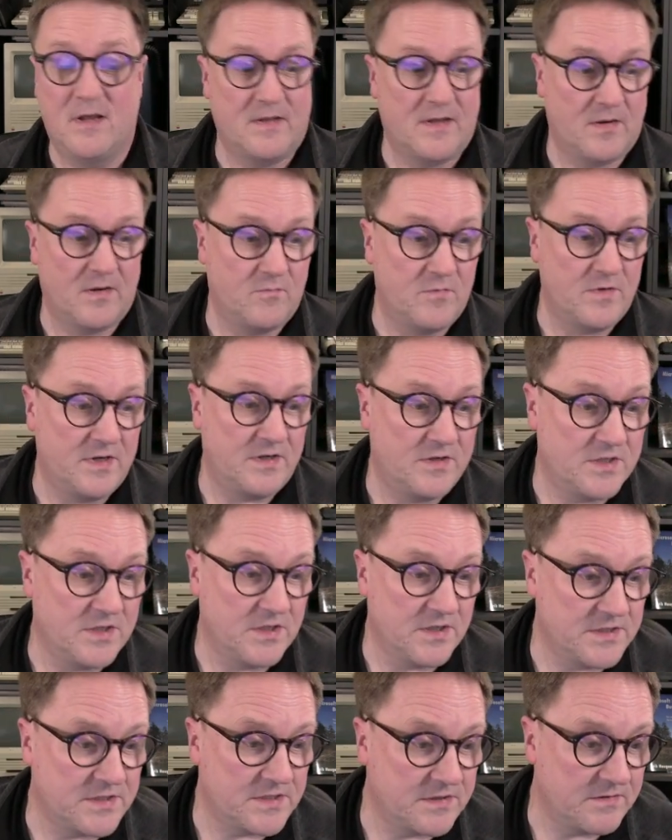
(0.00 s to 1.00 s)
that we
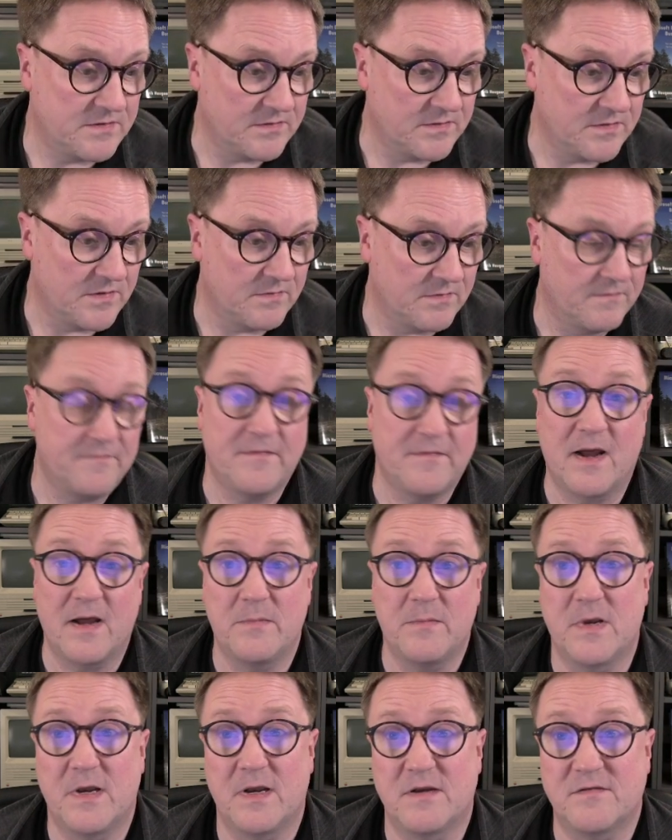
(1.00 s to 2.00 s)
just, you know,
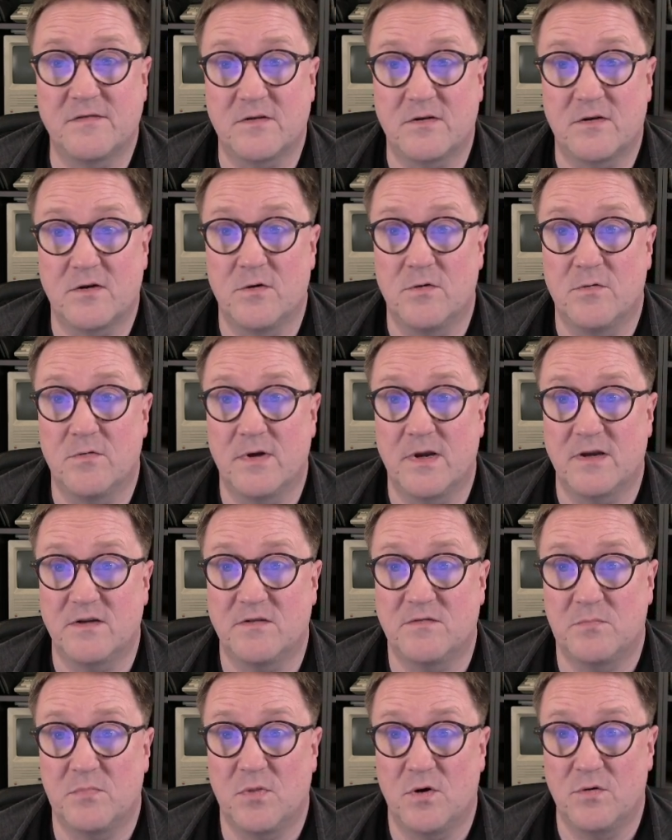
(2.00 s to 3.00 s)
5 minutes ago
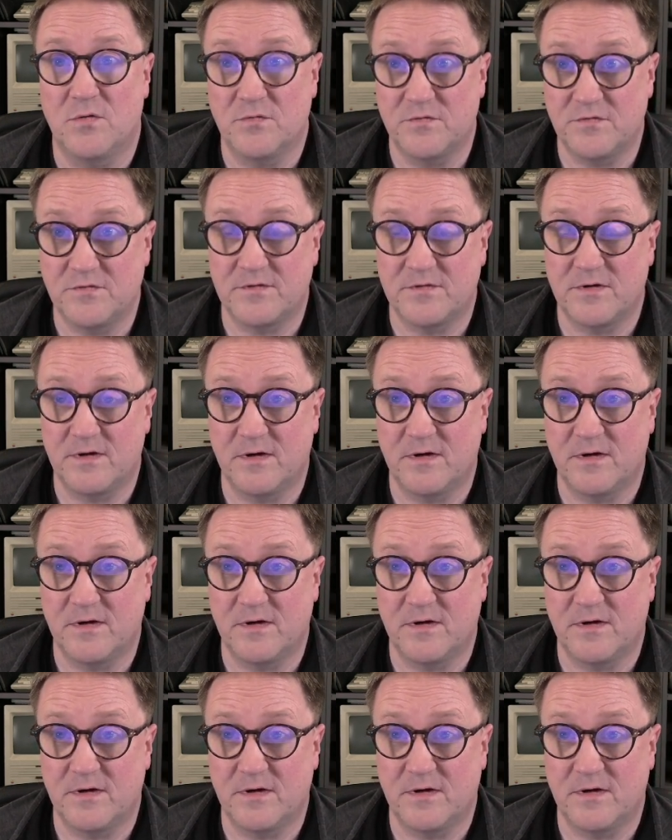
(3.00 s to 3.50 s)
exposed